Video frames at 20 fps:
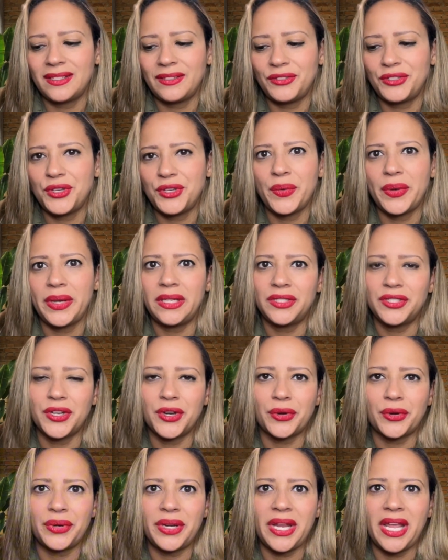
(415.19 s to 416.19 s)
doing to
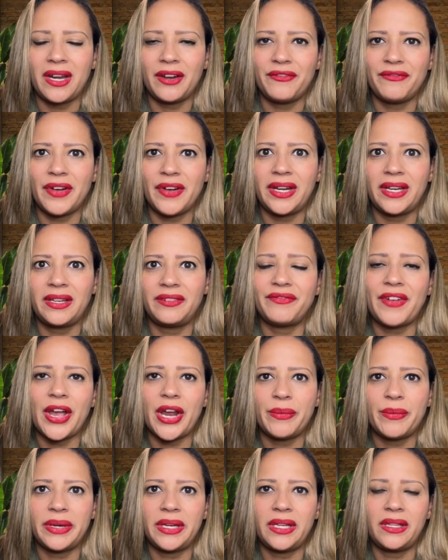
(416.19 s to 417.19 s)
create a fun
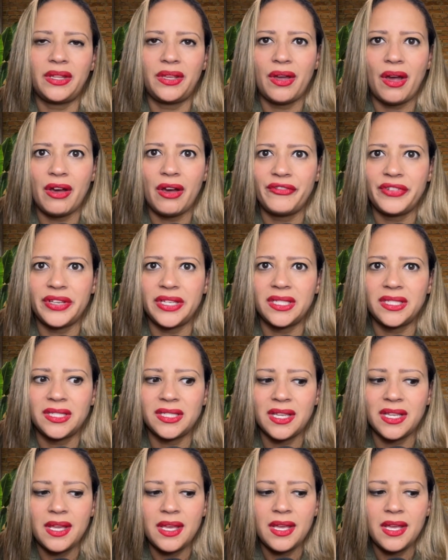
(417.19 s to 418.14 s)
environment in the office.